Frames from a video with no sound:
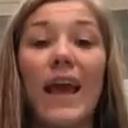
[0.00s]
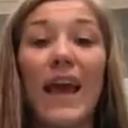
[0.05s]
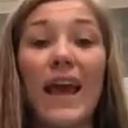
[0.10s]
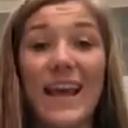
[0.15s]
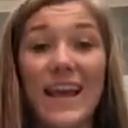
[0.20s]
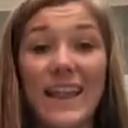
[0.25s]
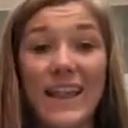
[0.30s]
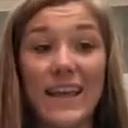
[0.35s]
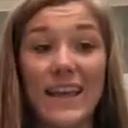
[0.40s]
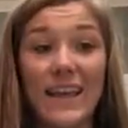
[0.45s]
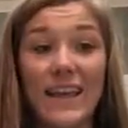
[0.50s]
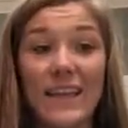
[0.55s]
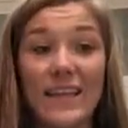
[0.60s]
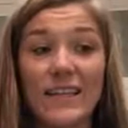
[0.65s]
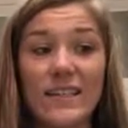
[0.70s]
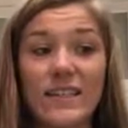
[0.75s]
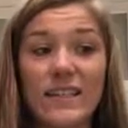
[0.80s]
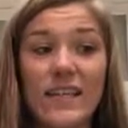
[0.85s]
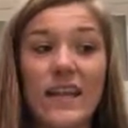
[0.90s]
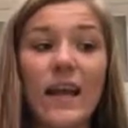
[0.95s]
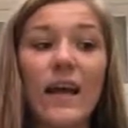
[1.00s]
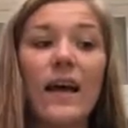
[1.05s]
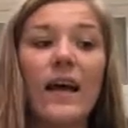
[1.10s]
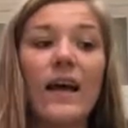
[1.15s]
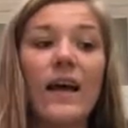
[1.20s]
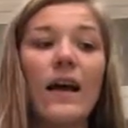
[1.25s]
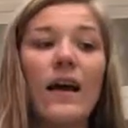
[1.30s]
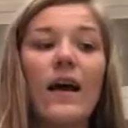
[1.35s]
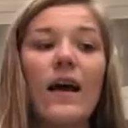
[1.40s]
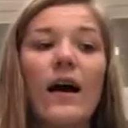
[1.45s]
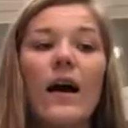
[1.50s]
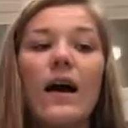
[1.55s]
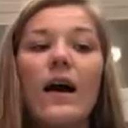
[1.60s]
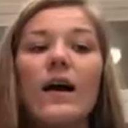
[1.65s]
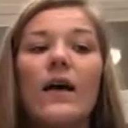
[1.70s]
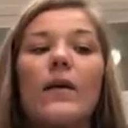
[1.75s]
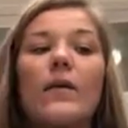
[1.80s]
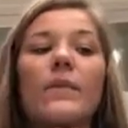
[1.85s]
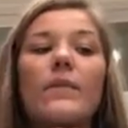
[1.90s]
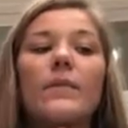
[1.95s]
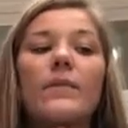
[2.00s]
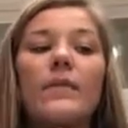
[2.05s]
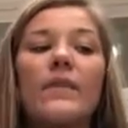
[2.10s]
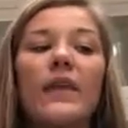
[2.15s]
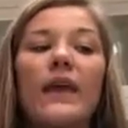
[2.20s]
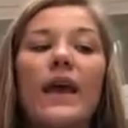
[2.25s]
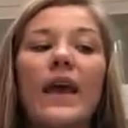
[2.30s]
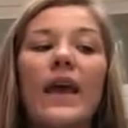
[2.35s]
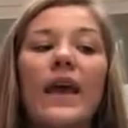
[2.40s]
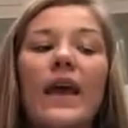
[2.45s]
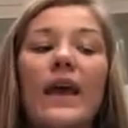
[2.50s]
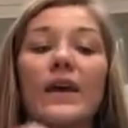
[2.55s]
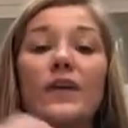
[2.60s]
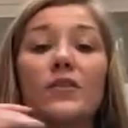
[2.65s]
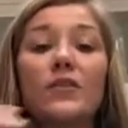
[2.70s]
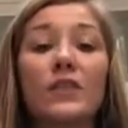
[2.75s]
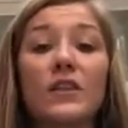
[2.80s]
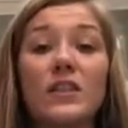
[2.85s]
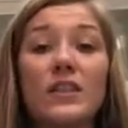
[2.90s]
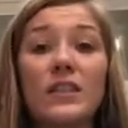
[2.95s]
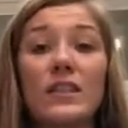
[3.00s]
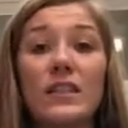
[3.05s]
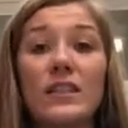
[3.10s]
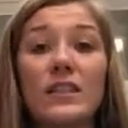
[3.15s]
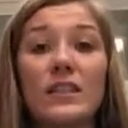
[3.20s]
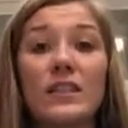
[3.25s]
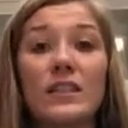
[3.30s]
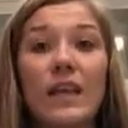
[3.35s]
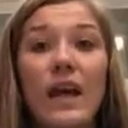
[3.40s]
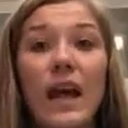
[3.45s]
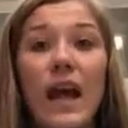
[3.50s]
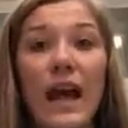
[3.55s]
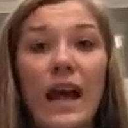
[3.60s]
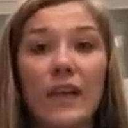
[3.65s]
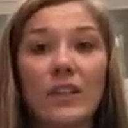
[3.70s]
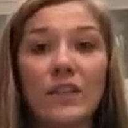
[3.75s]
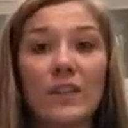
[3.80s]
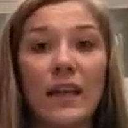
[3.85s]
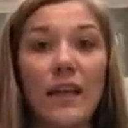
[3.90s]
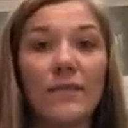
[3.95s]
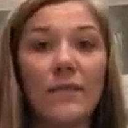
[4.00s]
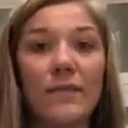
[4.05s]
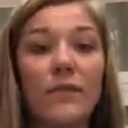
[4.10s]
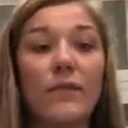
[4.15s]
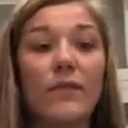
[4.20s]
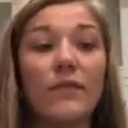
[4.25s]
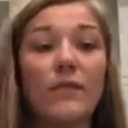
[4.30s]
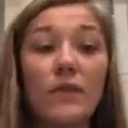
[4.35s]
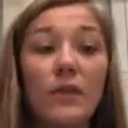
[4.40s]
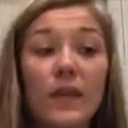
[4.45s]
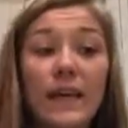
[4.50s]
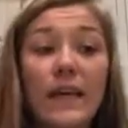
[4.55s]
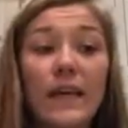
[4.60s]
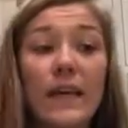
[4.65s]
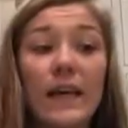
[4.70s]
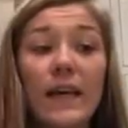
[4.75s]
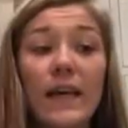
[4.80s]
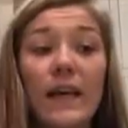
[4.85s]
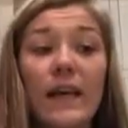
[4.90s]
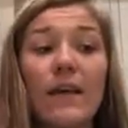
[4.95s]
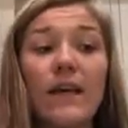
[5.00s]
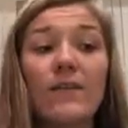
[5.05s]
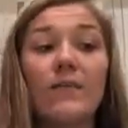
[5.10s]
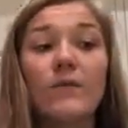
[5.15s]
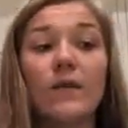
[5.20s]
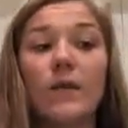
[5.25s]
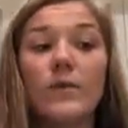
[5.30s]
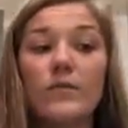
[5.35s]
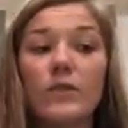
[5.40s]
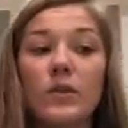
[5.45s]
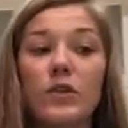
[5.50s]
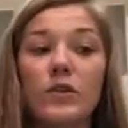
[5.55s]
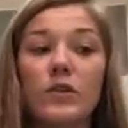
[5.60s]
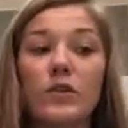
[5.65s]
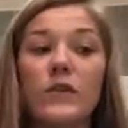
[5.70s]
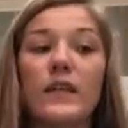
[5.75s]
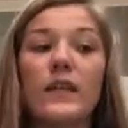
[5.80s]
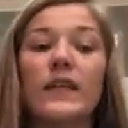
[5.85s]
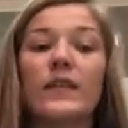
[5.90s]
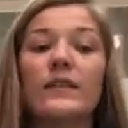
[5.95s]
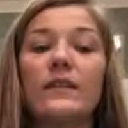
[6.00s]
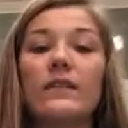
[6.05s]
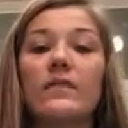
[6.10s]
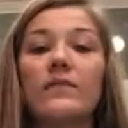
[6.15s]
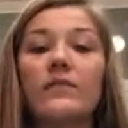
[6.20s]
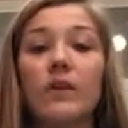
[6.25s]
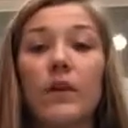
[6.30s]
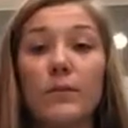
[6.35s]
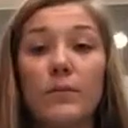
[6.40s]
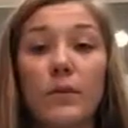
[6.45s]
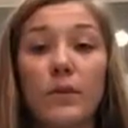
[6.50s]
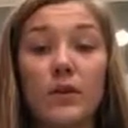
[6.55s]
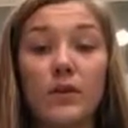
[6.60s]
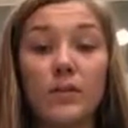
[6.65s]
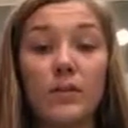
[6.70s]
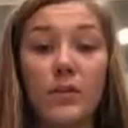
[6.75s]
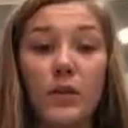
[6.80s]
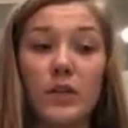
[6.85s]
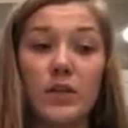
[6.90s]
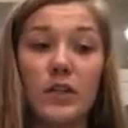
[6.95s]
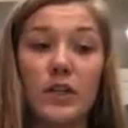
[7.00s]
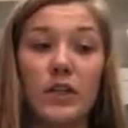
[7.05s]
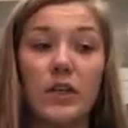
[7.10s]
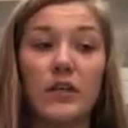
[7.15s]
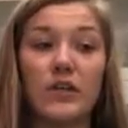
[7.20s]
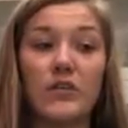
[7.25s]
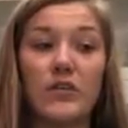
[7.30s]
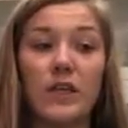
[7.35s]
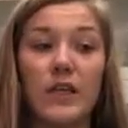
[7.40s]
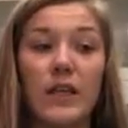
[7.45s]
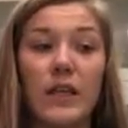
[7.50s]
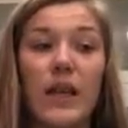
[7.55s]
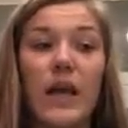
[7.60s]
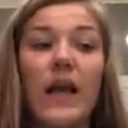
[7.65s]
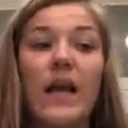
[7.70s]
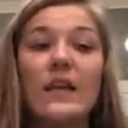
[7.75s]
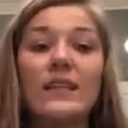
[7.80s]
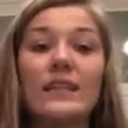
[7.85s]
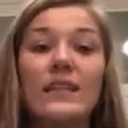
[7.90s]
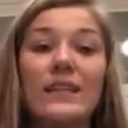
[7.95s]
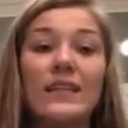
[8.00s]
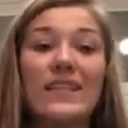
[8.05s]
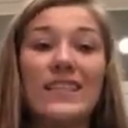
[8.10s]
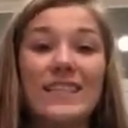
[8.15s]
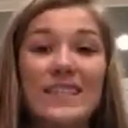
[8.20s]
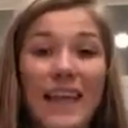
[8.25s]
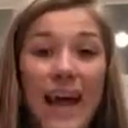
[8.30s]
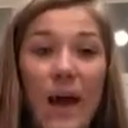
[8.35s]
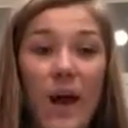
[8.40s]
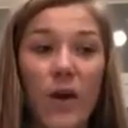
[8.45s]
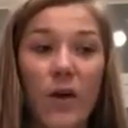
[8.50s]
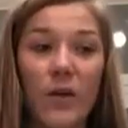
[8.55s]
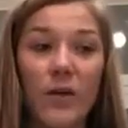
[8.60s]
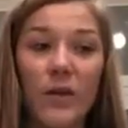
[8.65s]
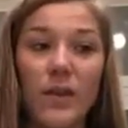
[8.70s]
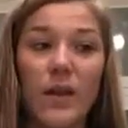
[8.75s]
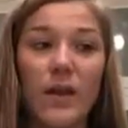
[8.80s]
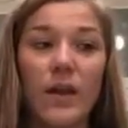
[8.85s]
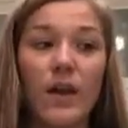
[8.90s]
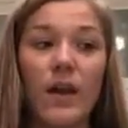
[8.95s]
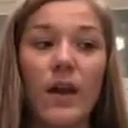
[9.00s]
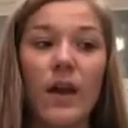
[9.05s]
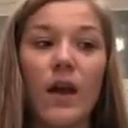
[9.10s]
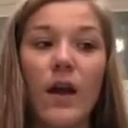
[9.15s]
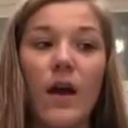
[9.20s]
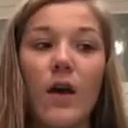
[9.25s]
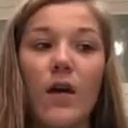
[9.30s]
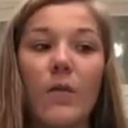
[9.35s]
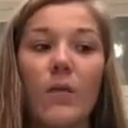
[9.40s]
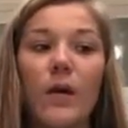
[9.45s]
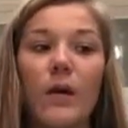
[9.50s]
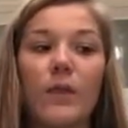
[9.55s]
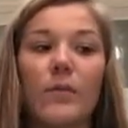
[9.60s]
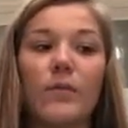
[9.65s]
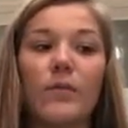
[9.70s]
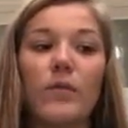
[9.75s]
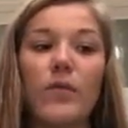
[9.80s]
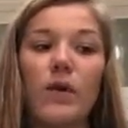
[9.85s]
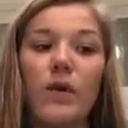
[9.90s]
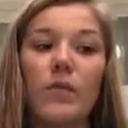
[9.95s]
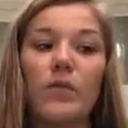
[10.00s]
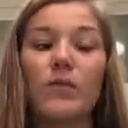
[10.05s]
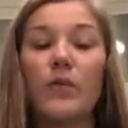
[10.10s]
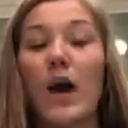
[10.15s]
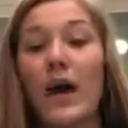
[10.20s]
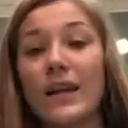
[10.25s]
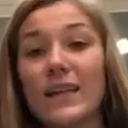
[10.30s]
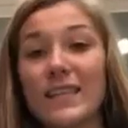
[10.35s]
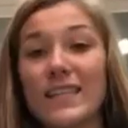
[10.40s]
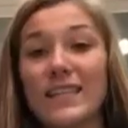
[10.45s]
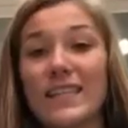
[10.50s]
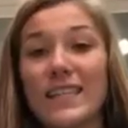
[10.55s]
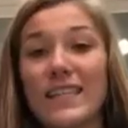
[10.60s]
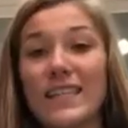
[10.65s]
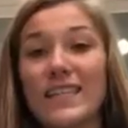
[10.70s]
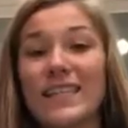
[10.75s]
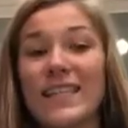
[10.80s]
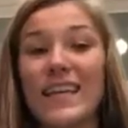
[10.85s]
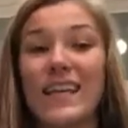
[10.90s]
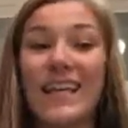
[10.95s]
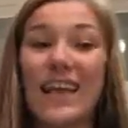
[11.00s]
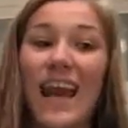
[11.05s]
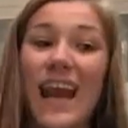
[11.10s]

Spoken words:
atheist, and Christians actually have to flee from North Korea from persecution to the south, where Protestants and